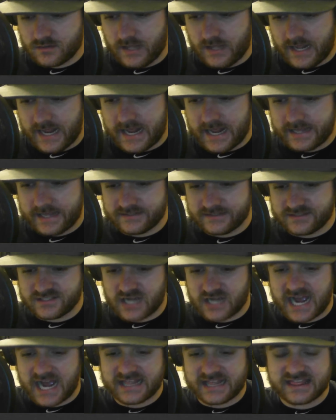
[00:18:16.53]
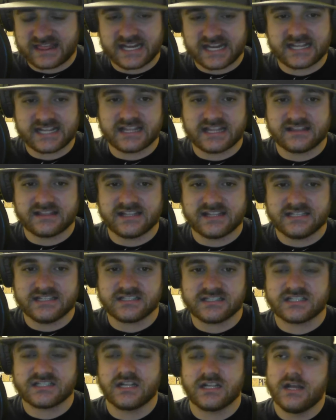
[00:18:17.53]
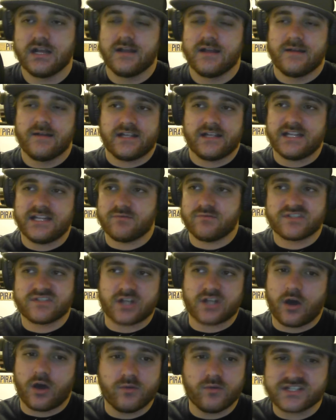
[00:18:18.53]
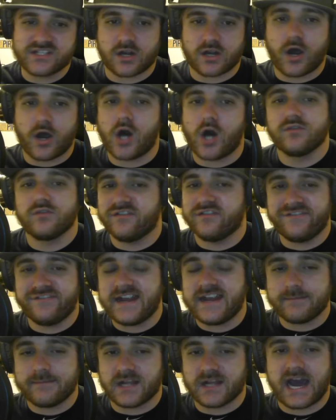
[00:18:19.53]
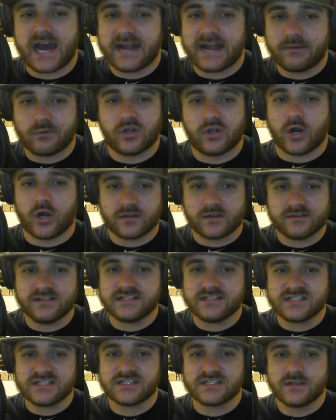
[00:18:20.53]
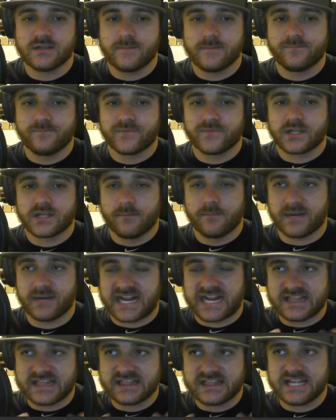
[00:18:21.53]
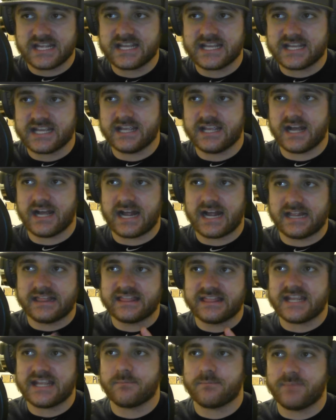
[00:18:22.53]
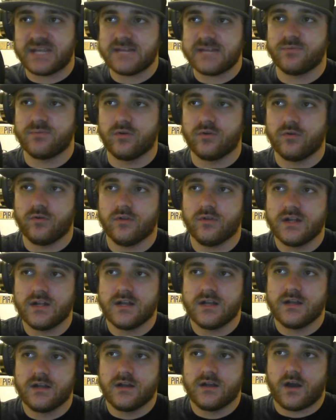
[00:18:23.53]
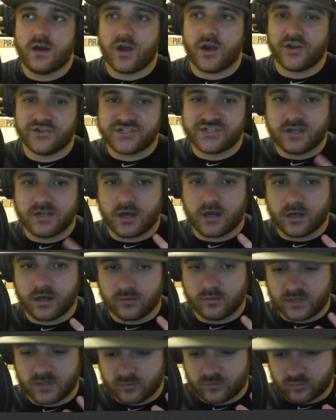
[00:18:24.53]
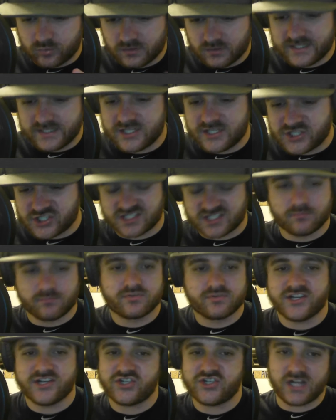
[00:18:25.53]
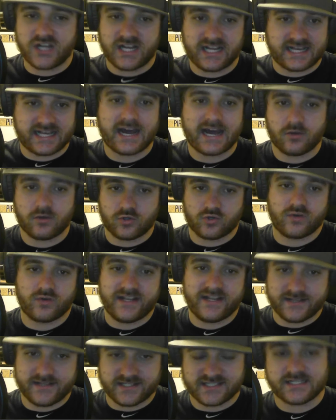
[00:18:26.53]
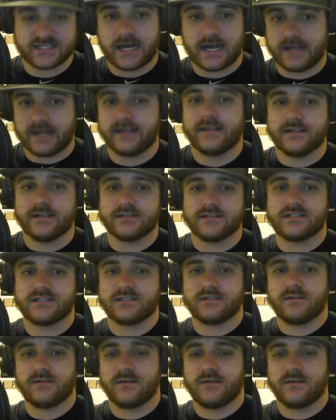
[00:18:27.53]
And I think that he was always a Hall of Fame guy regardless, but I think people are really just appreciating how great this guy is.